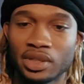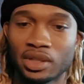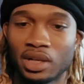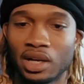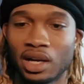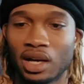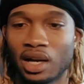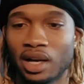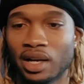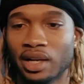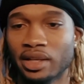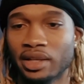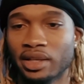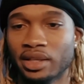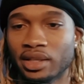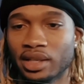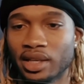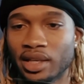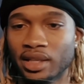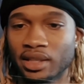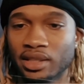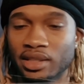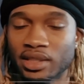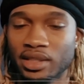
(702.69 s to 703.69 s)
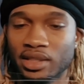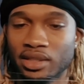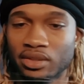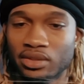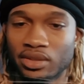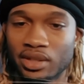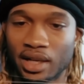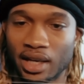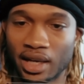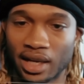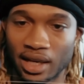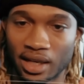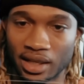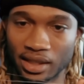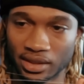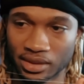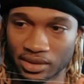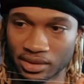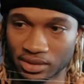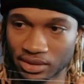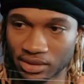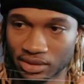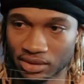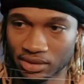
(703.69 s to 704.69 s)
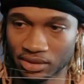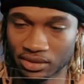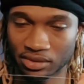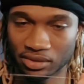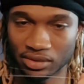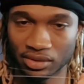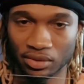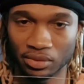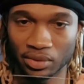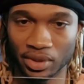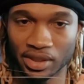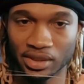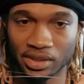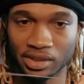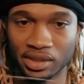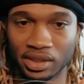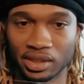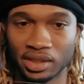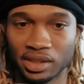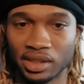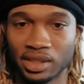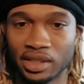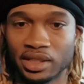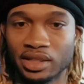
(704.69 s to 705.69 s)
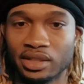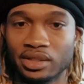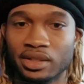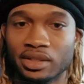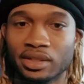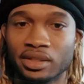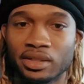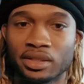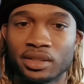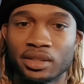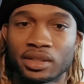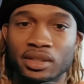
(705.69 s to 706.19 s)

Alright, and then you got the rest of your leader.